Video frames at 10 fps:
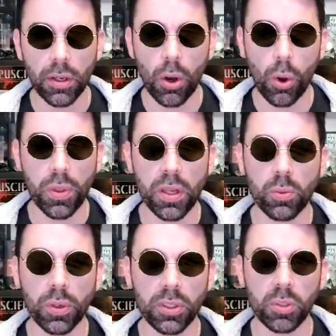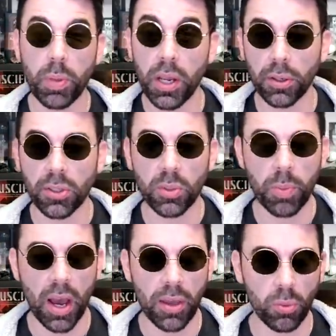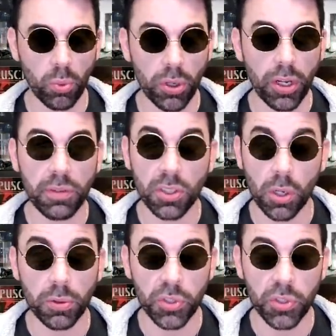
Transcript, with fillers: Odin was pierced by the wood of his own